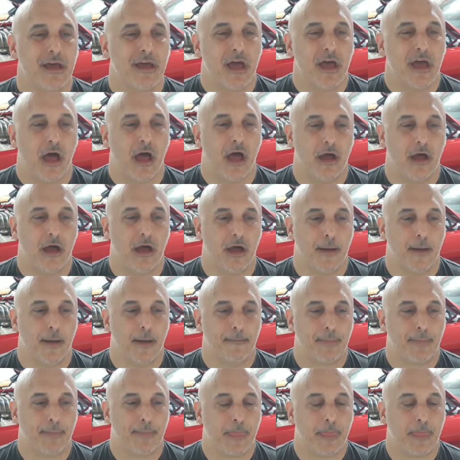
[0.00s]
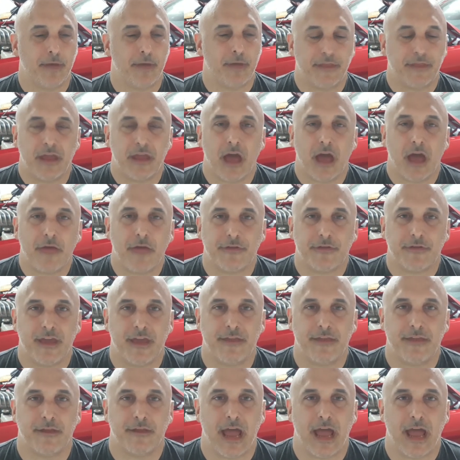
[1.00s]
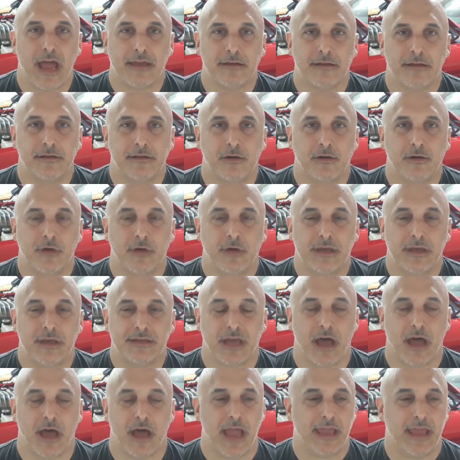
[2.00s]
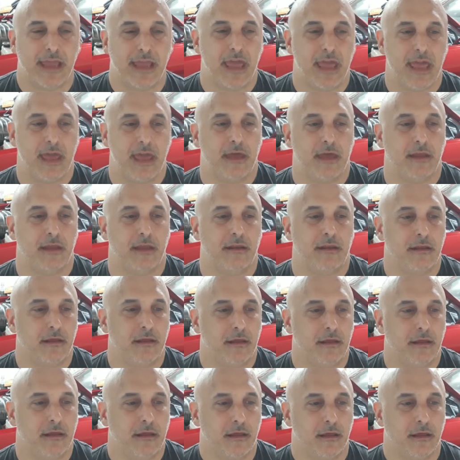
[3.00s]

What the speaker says: But the other thing that I can do is I can,